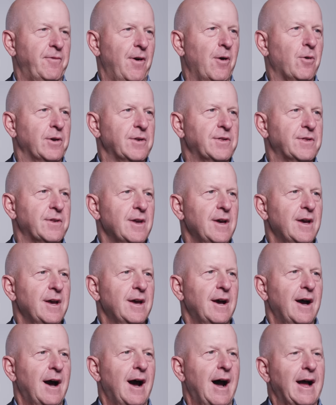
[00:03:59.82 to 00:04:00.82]
focused
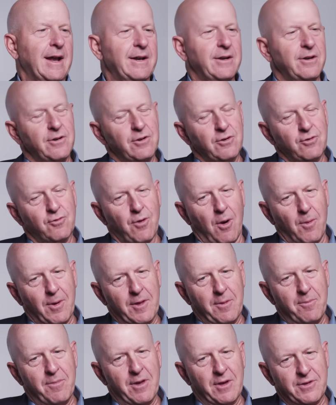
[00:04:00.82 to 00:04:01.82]
on
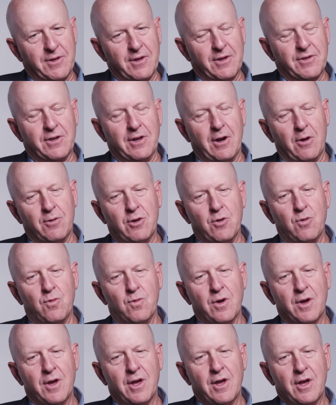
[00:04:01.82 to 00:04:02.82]
growing the business. You
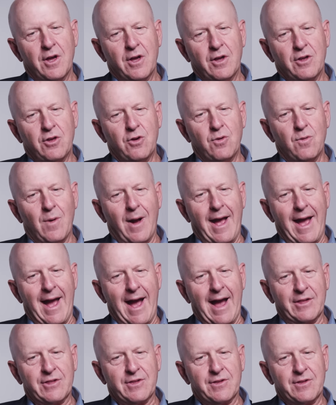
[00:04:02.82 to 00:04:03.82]
know, you
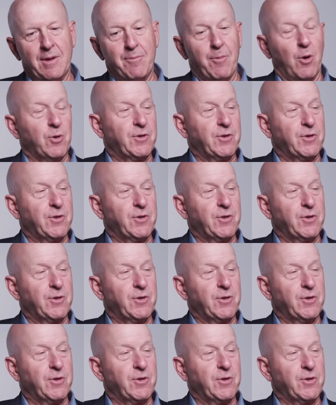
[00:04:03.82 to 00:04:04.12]
asked, and